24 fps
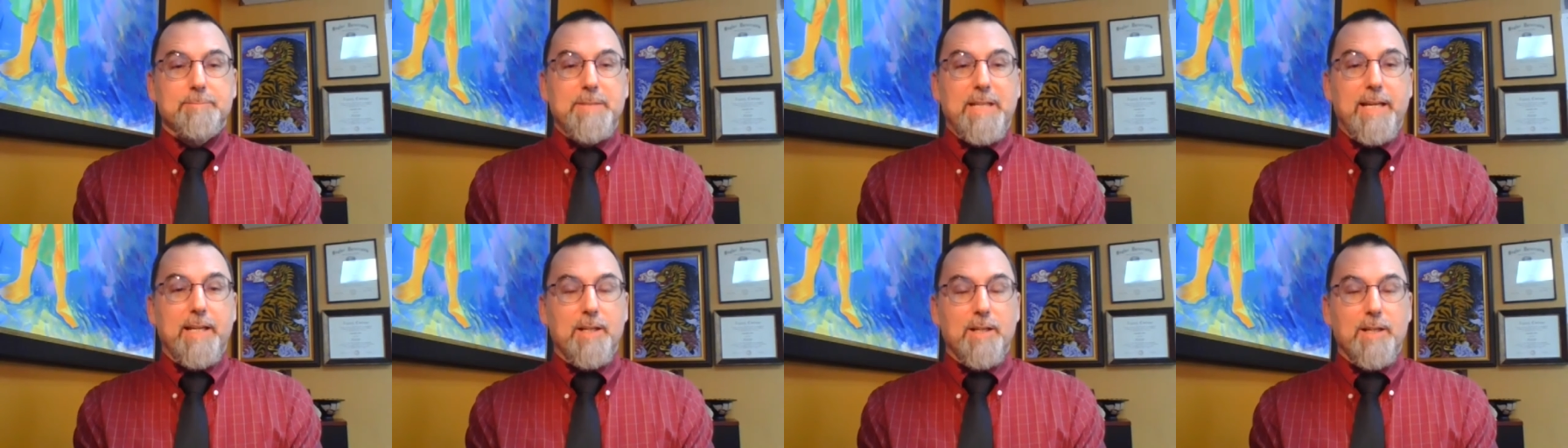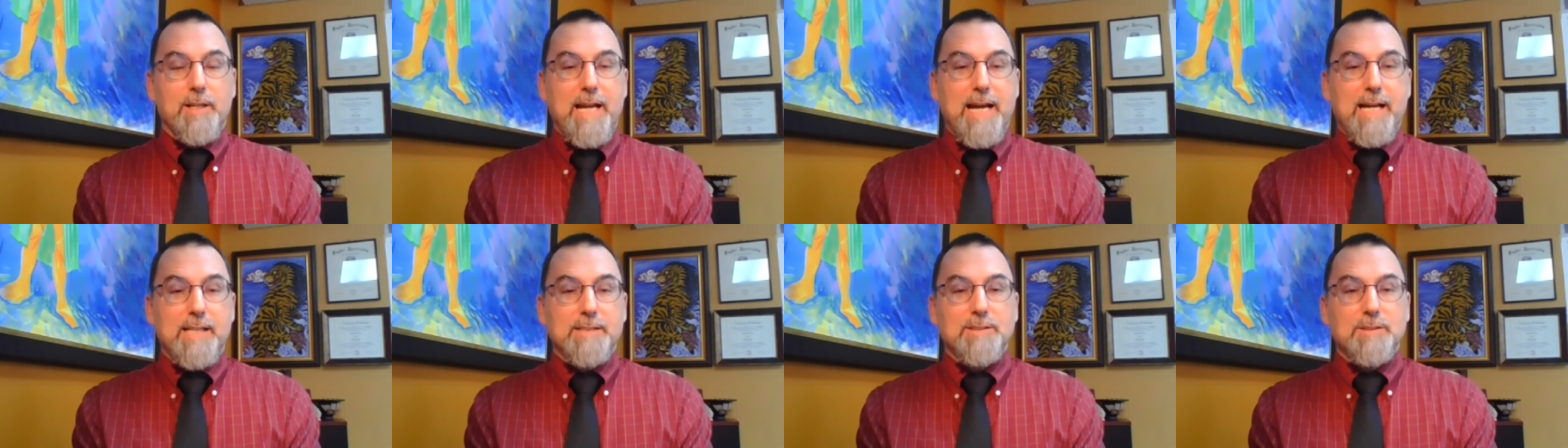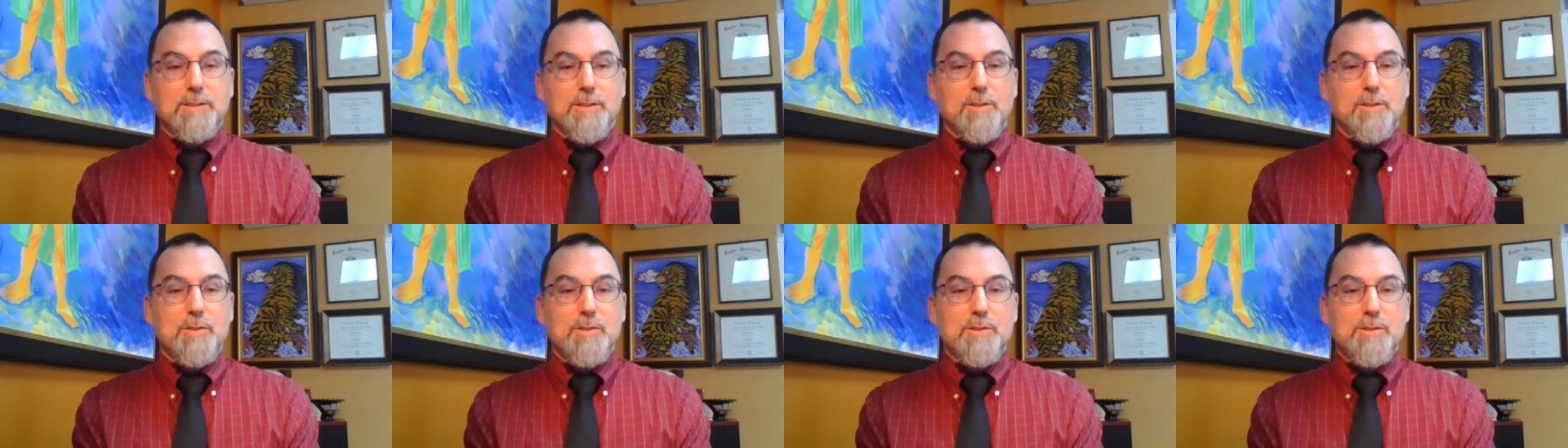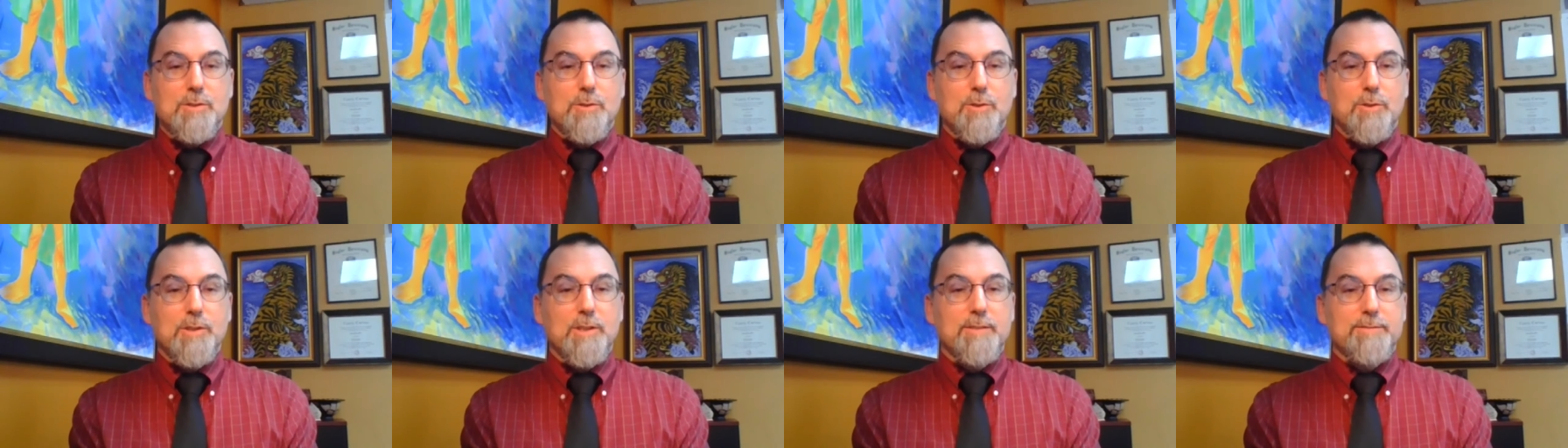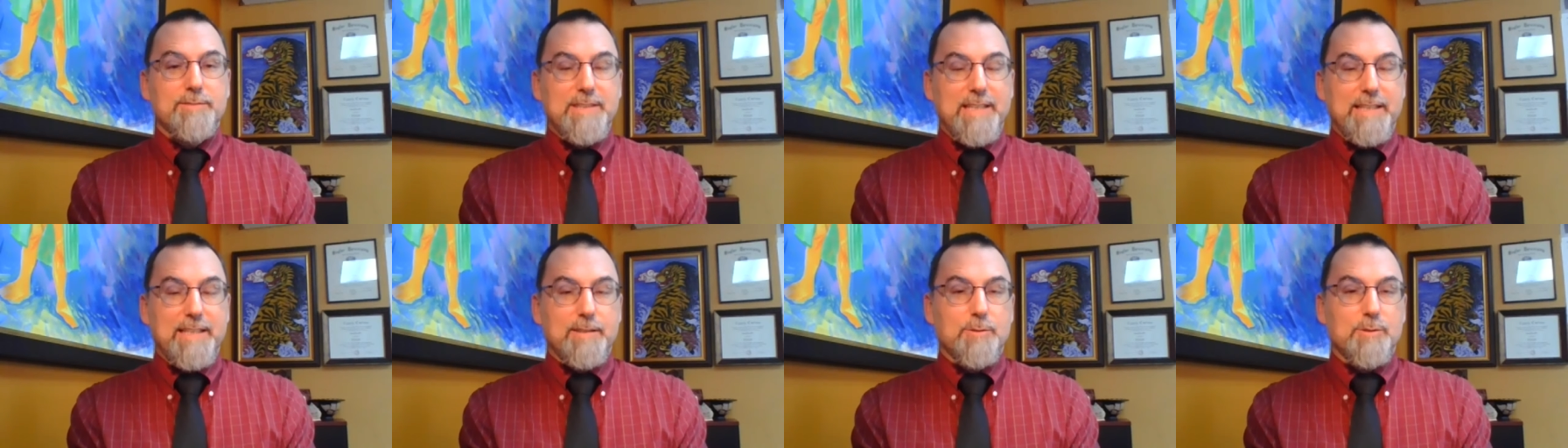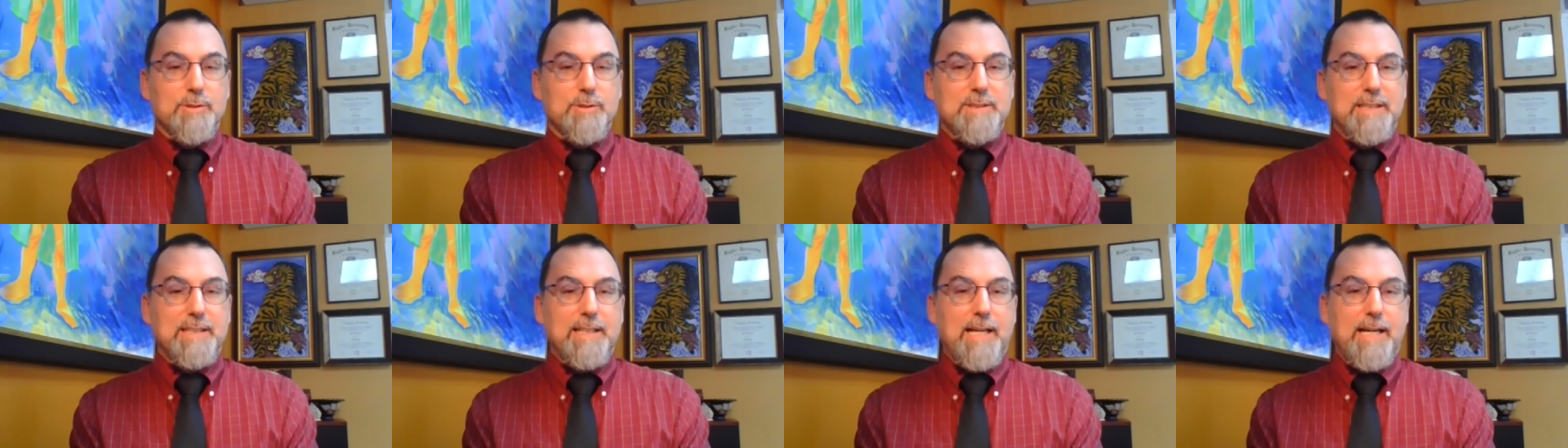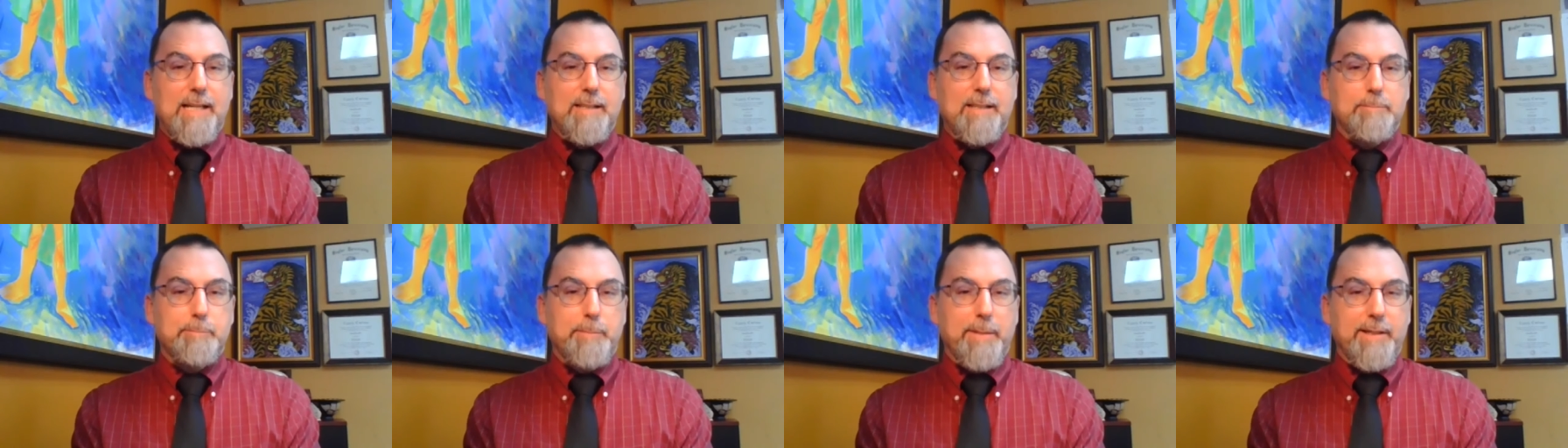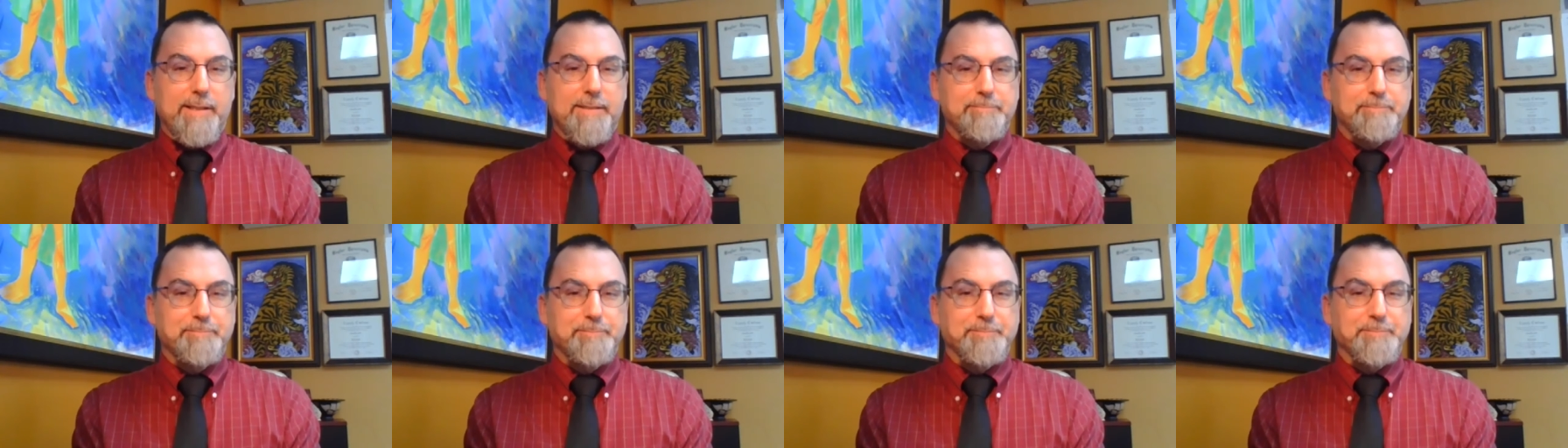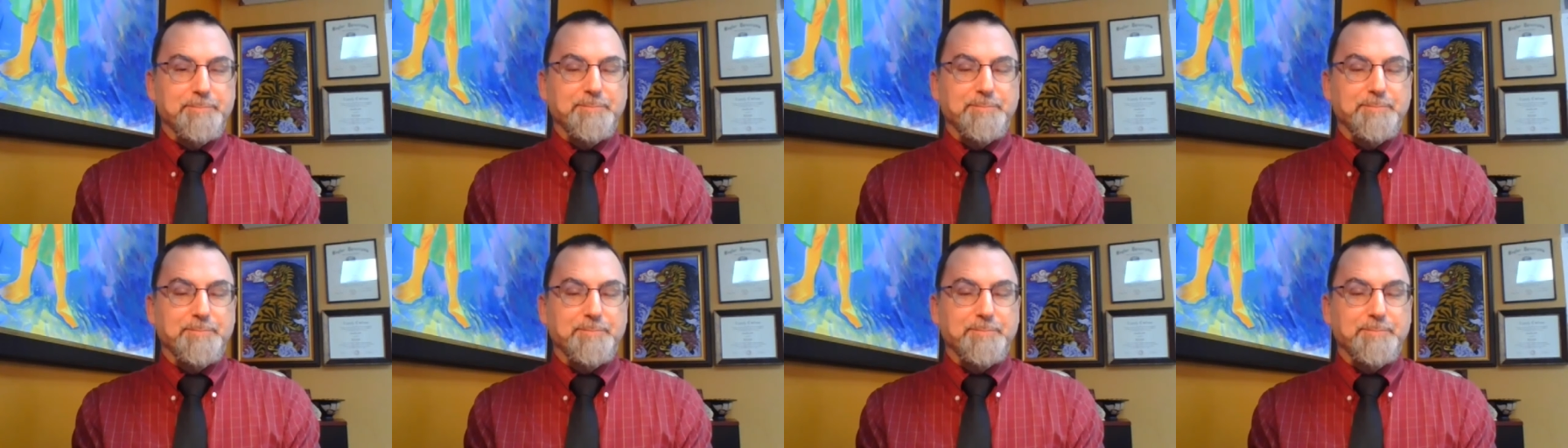International School of Tegucigalpa.